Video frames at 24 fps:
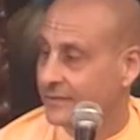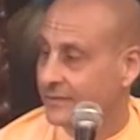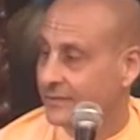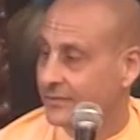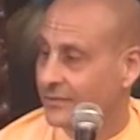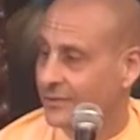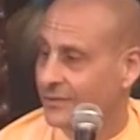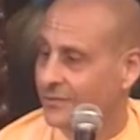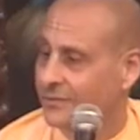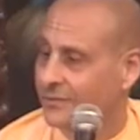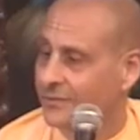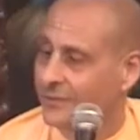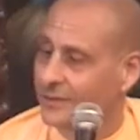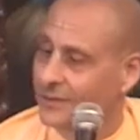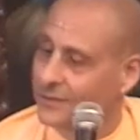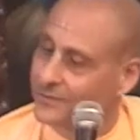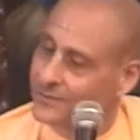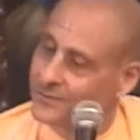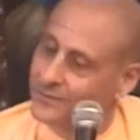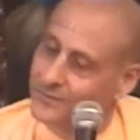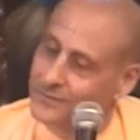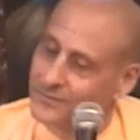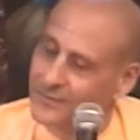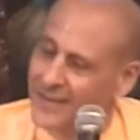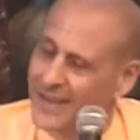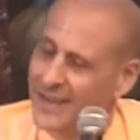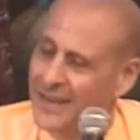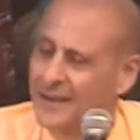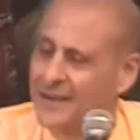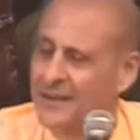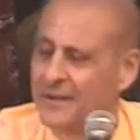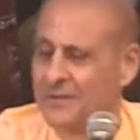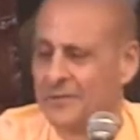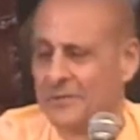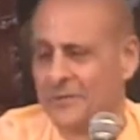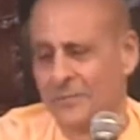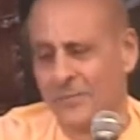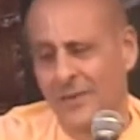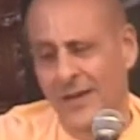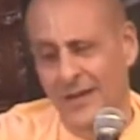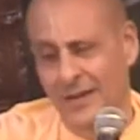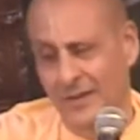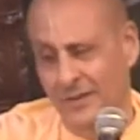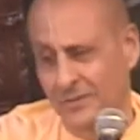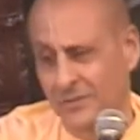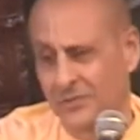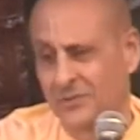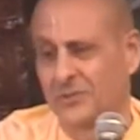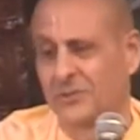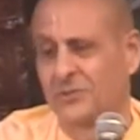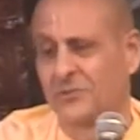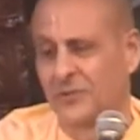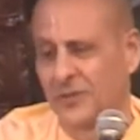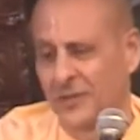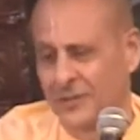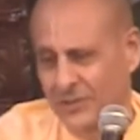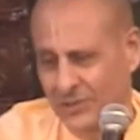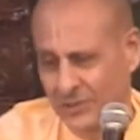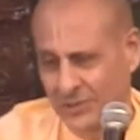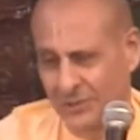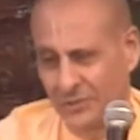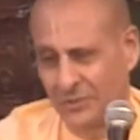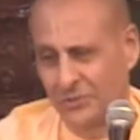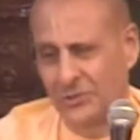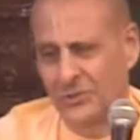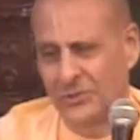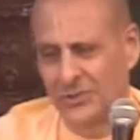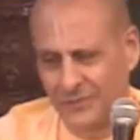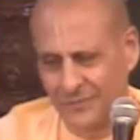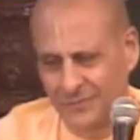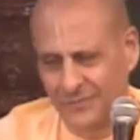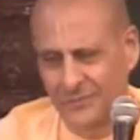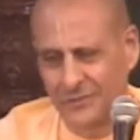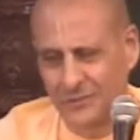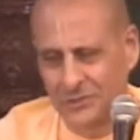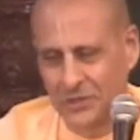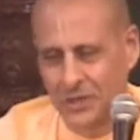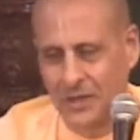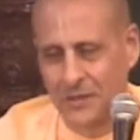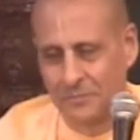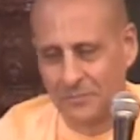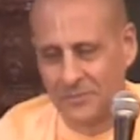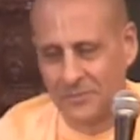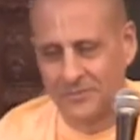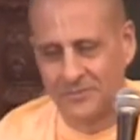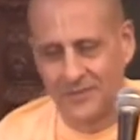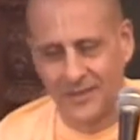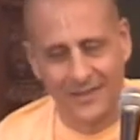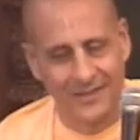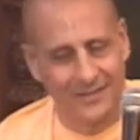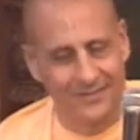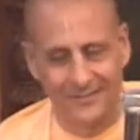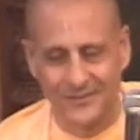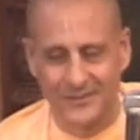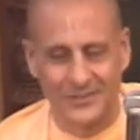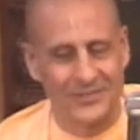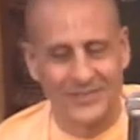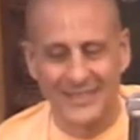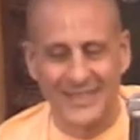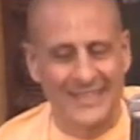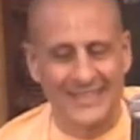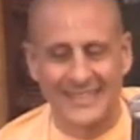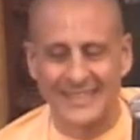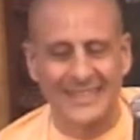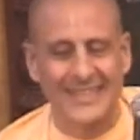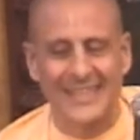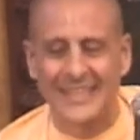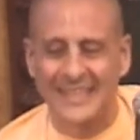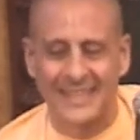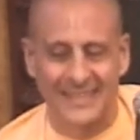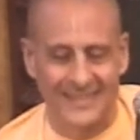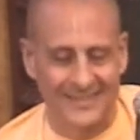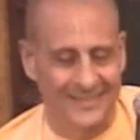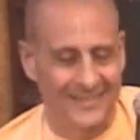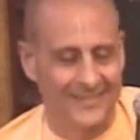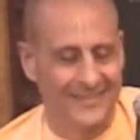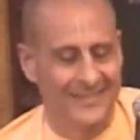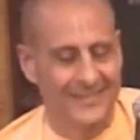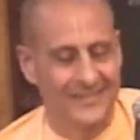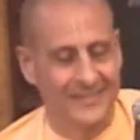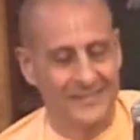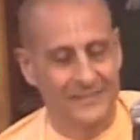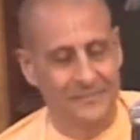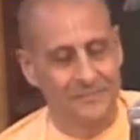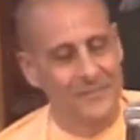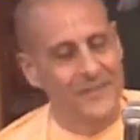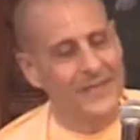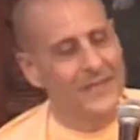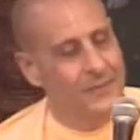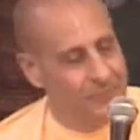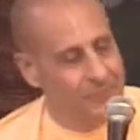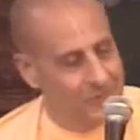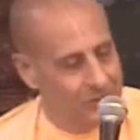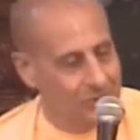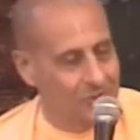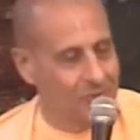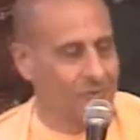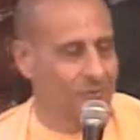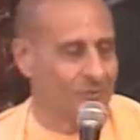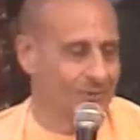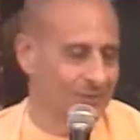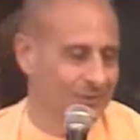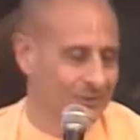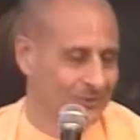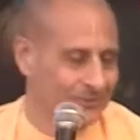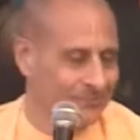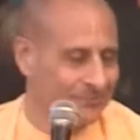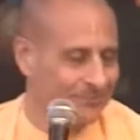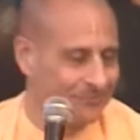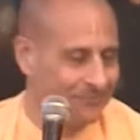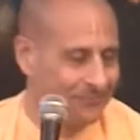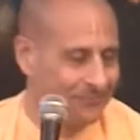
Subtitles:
So what, 800 miles to cross the ocean for Jambavan was nothing. But he was old.